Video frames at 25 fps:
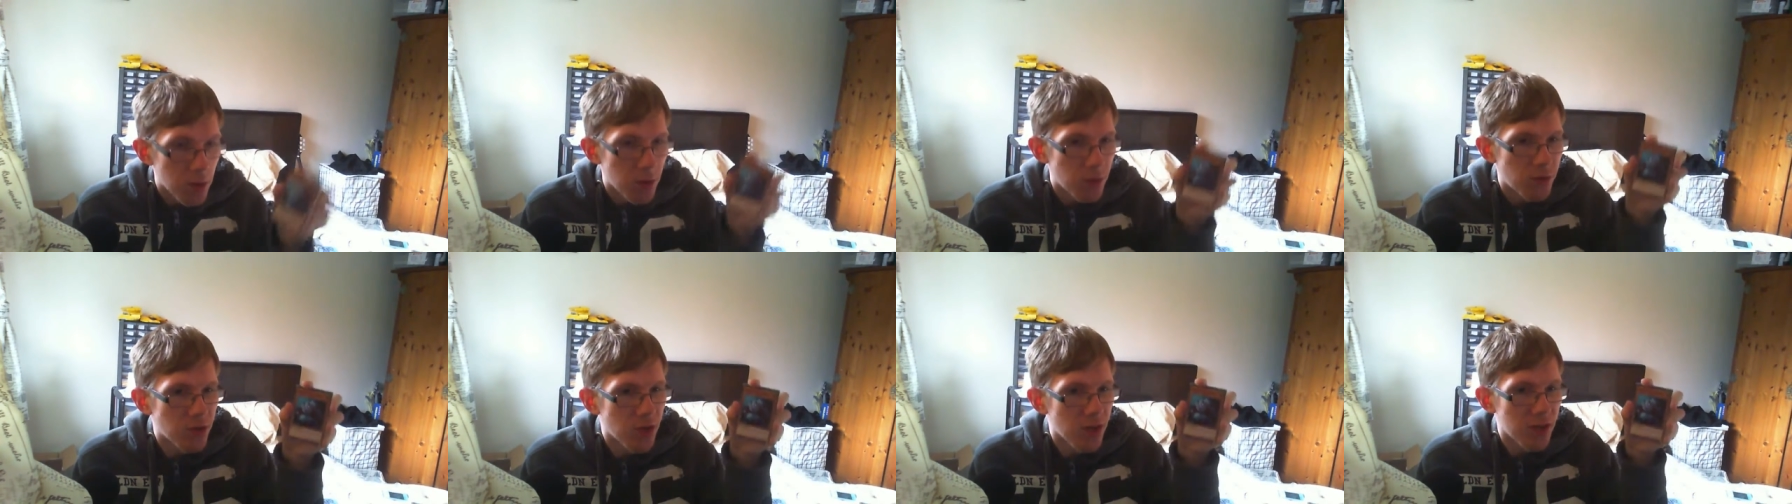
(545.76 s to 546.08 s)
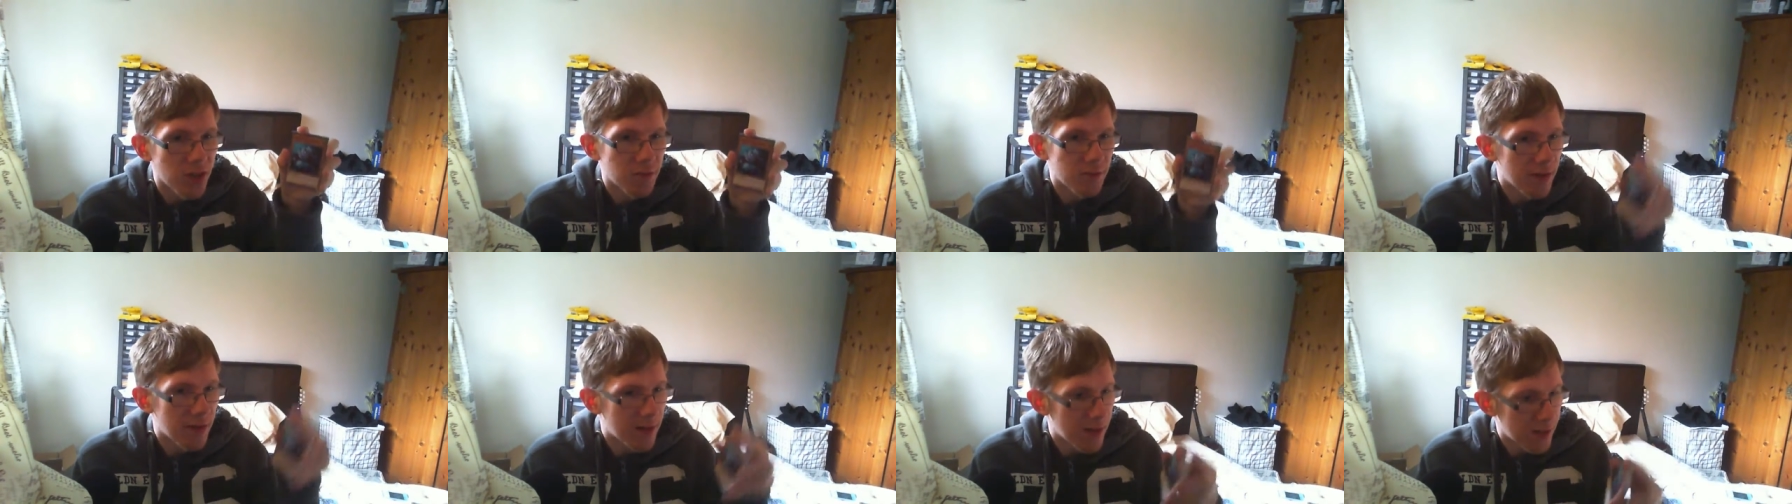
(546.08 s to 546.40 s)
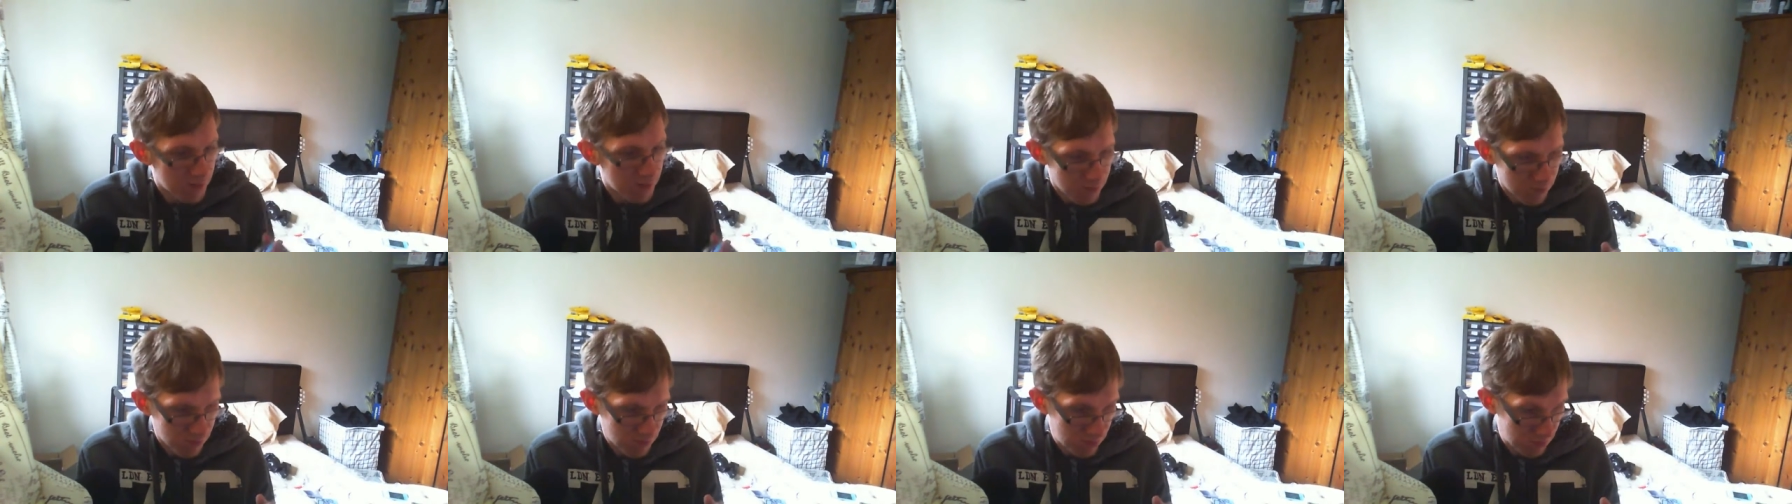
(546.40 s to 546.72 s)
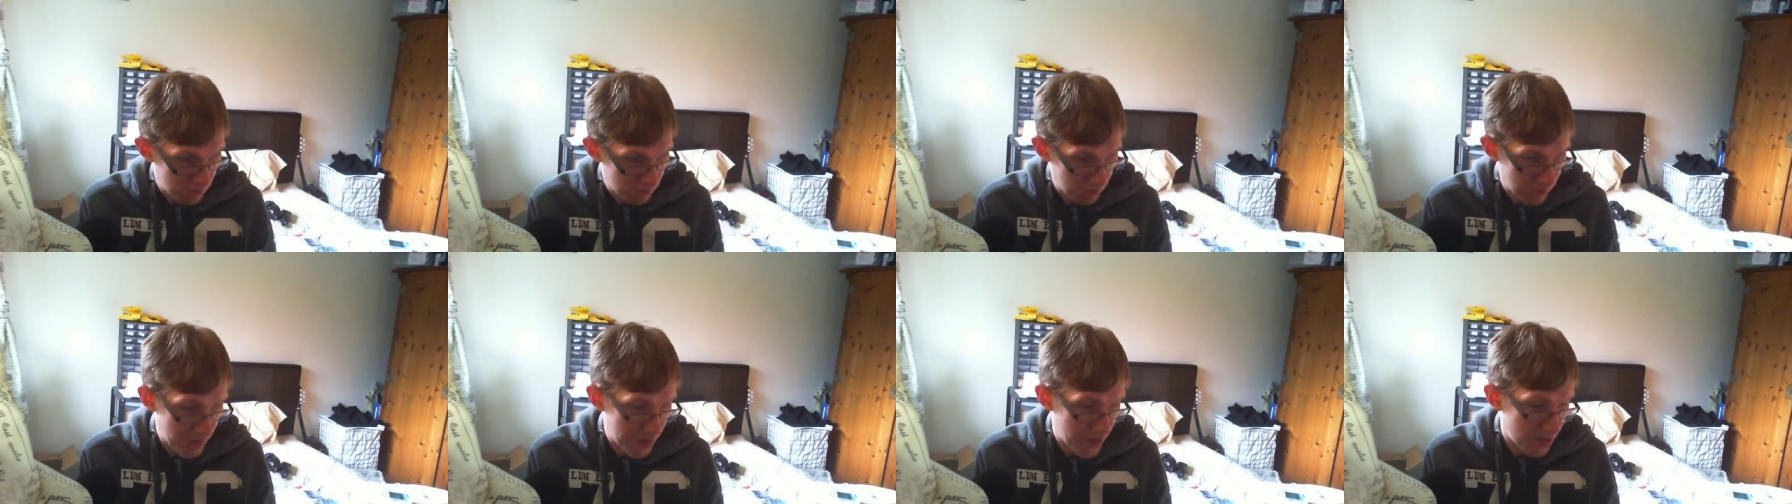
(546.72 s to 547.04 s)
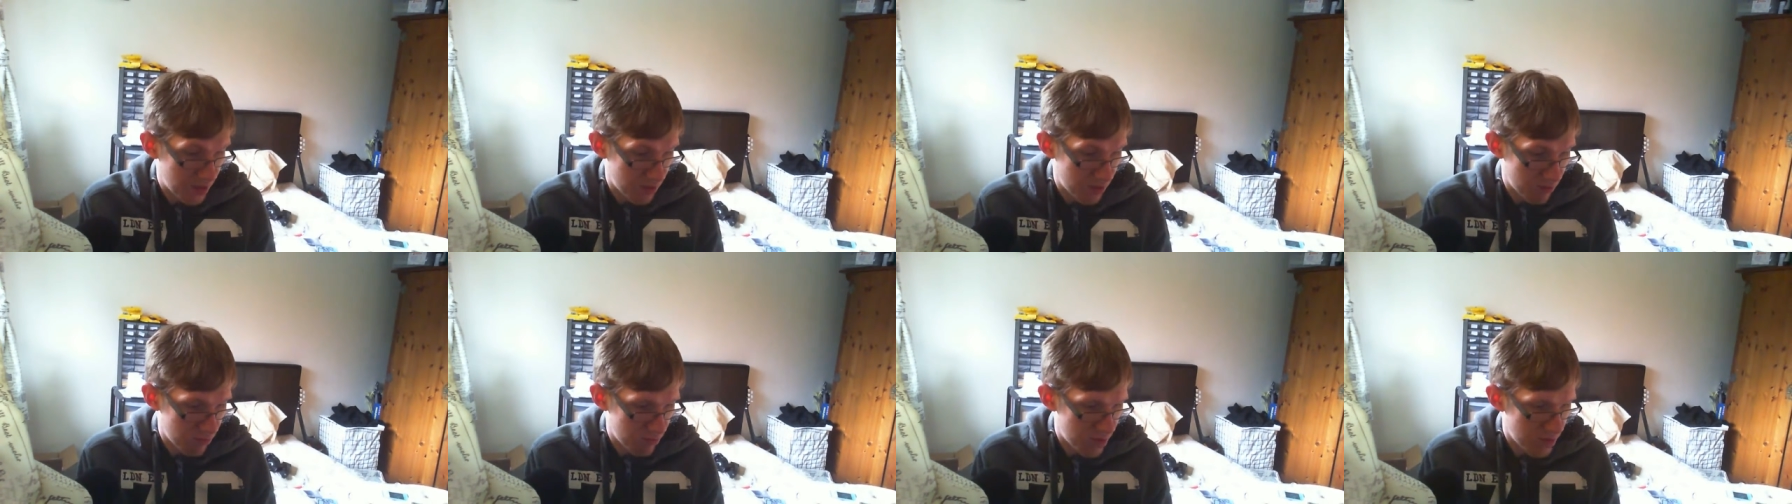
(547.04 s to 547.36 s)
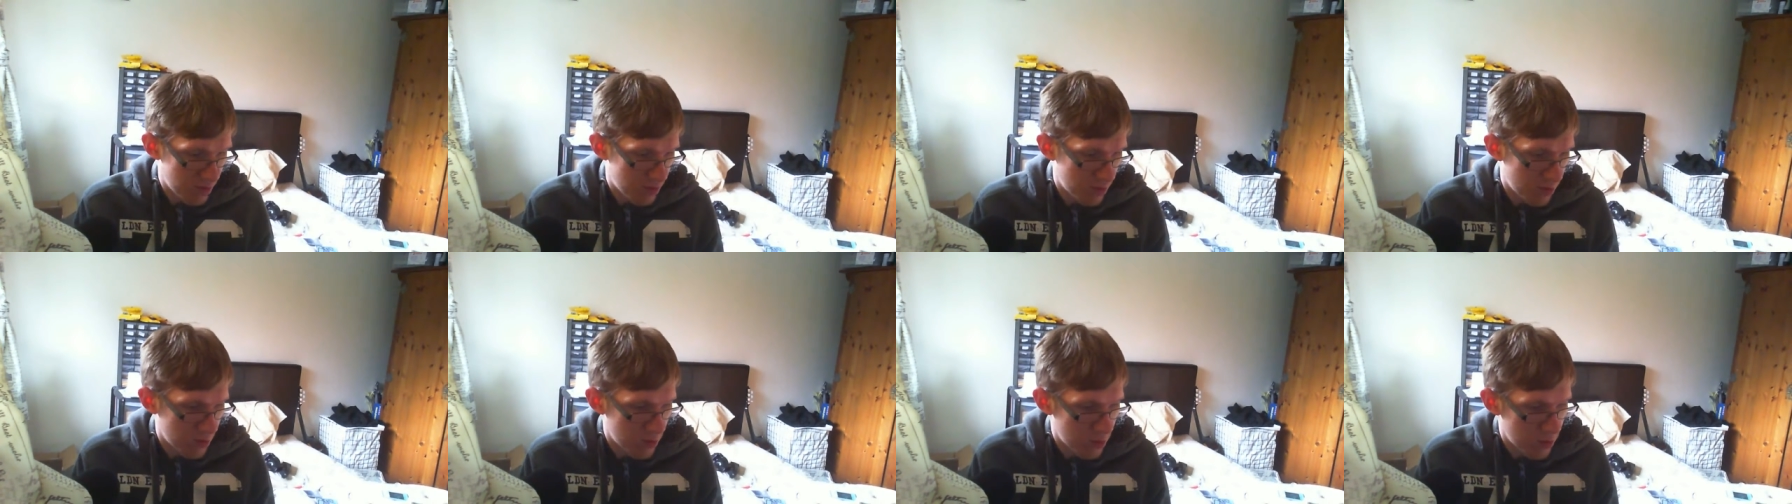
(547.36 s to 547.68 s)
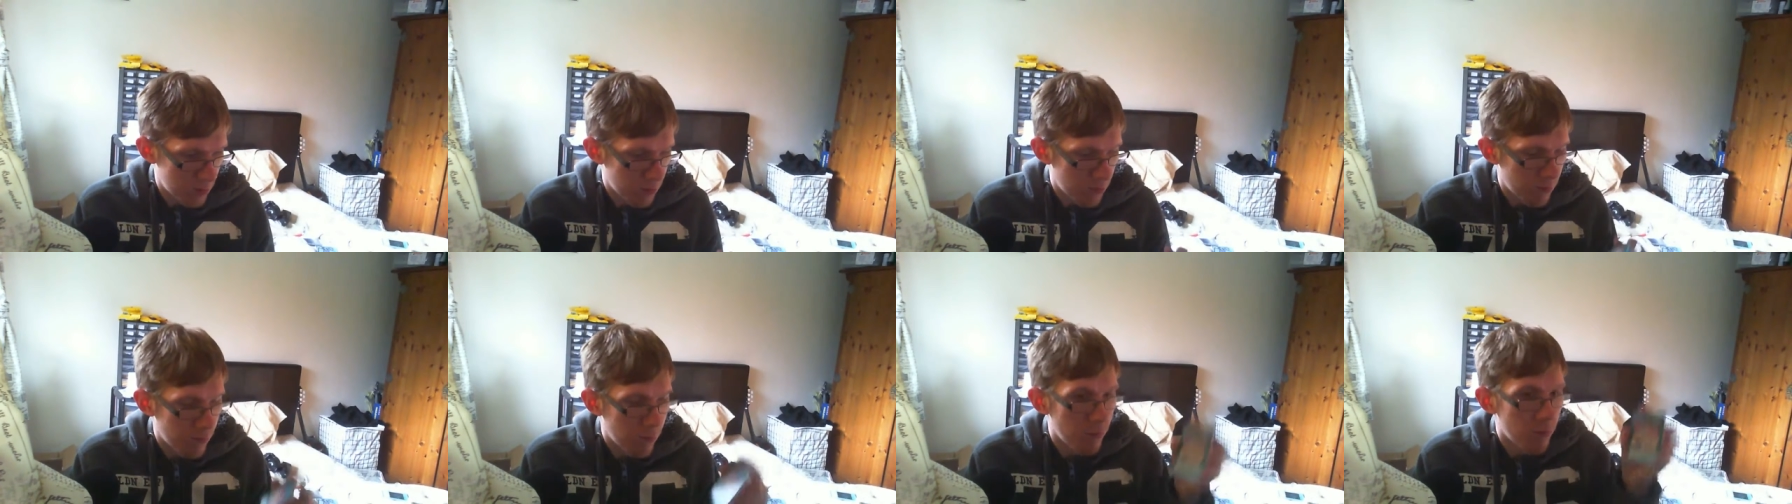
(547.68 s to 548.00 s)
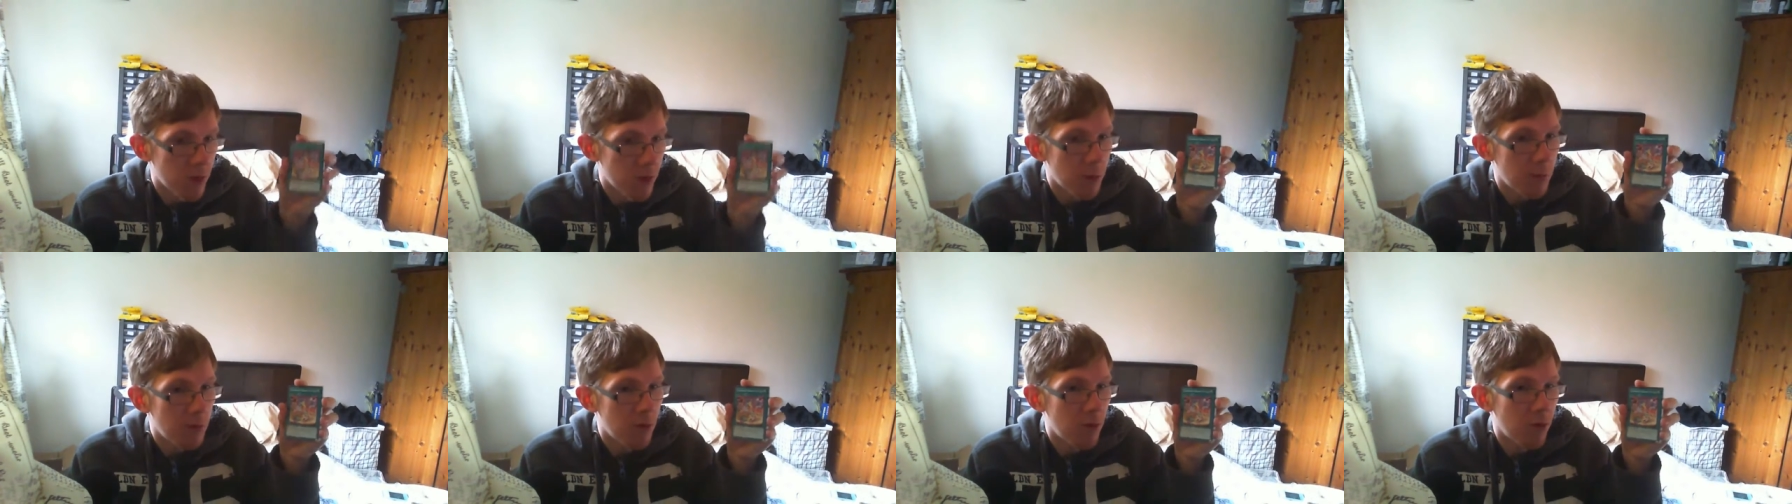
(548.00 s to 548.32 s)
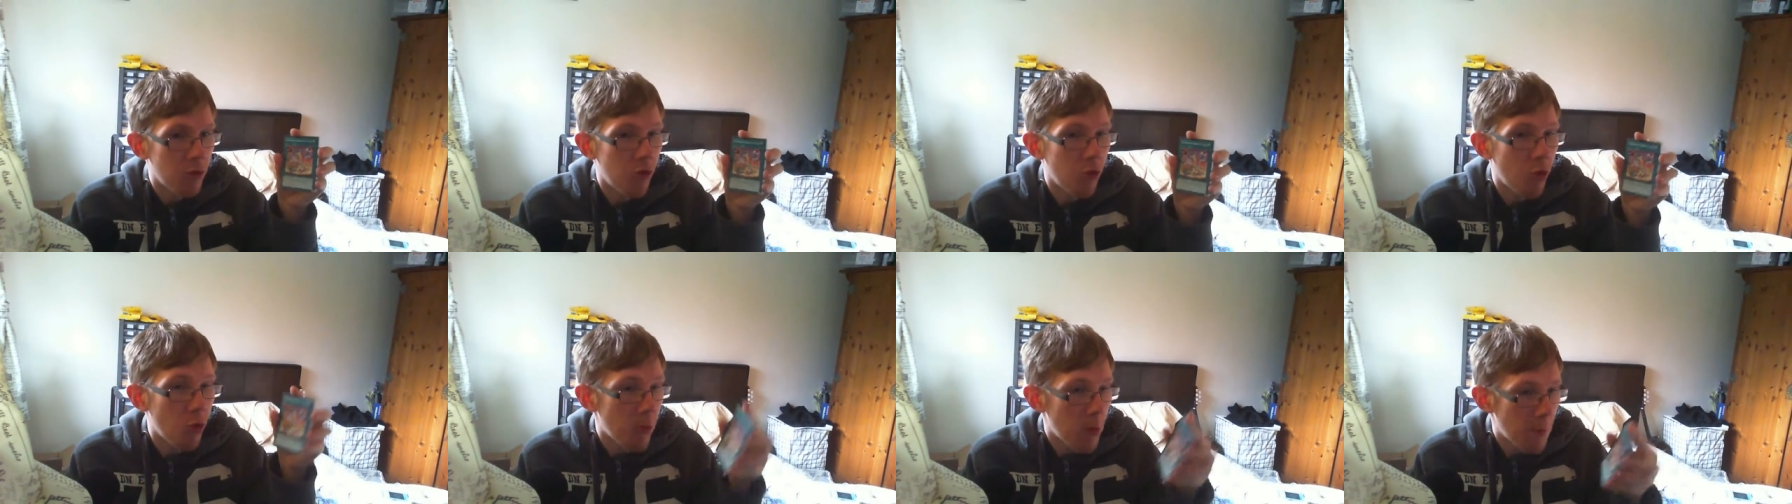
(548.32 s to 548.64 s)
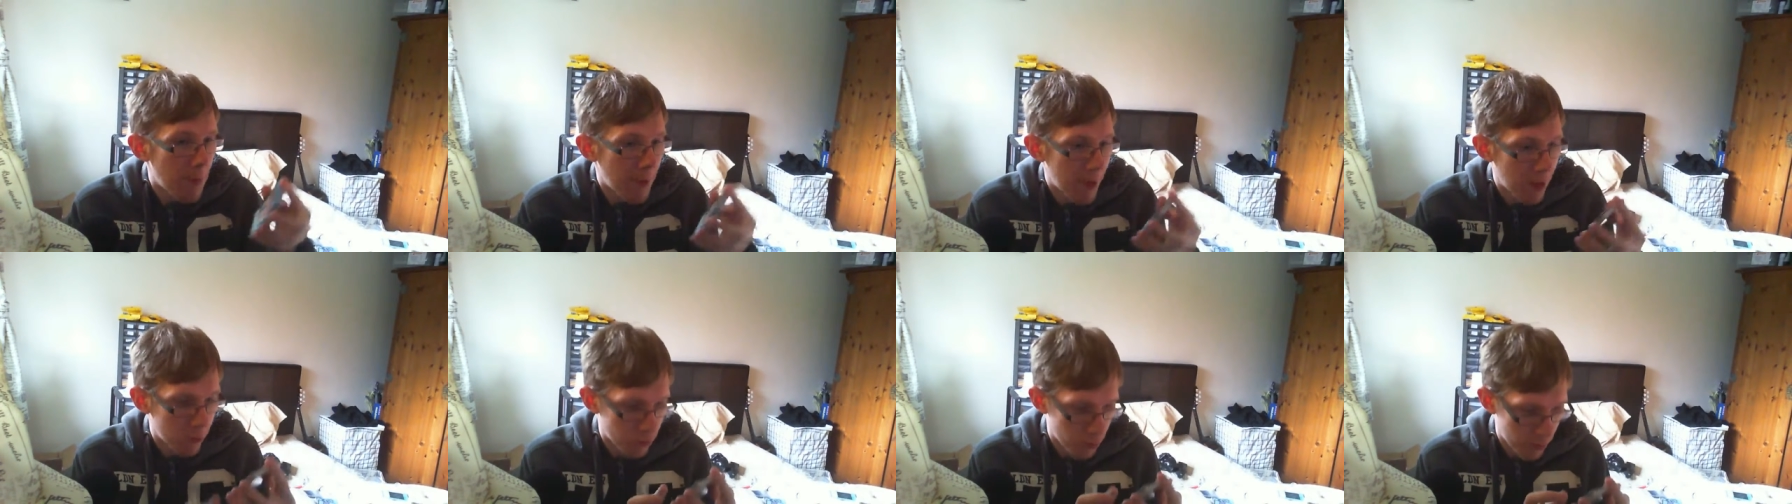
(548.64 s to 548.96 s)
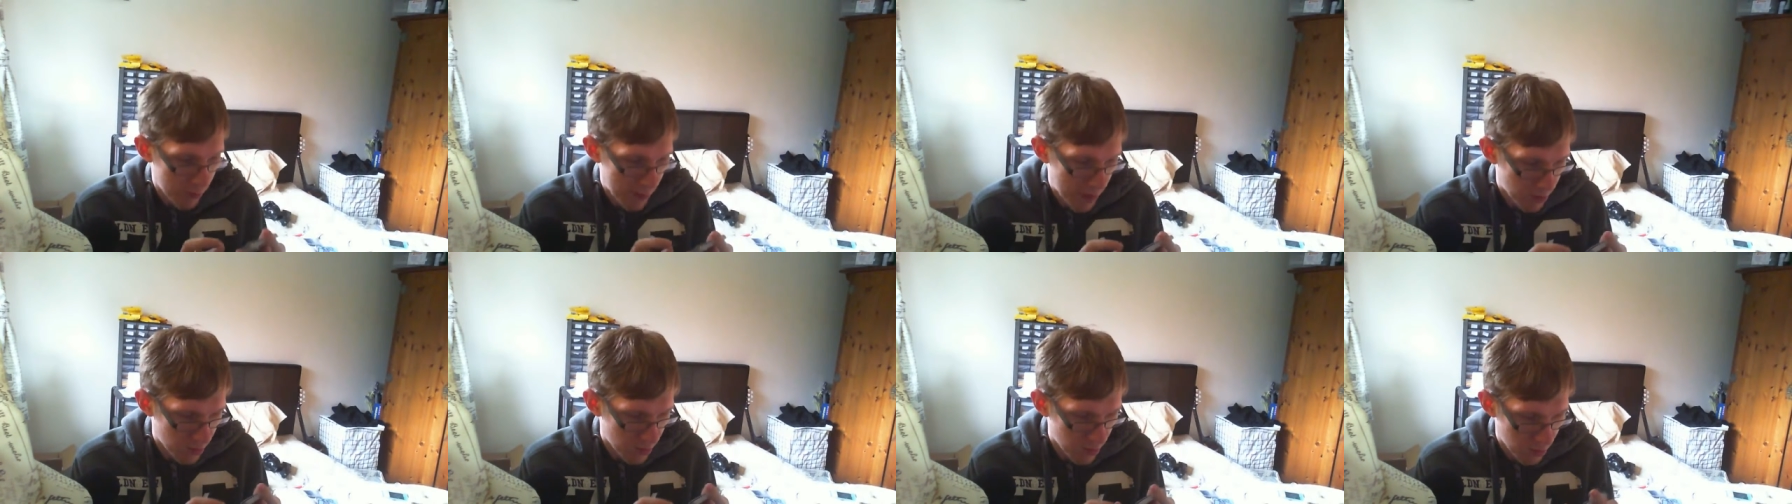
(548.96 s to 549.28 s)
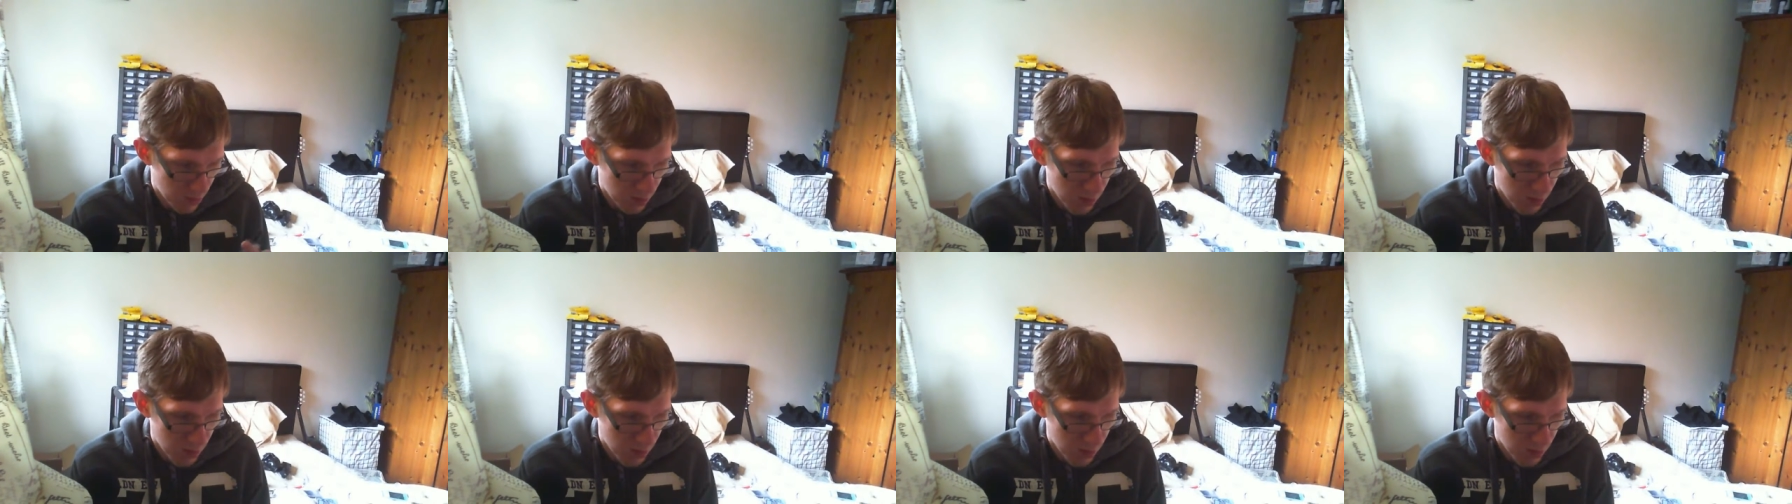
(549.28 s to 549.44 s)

Giant Rat, because reasons. Performer Power Dramatic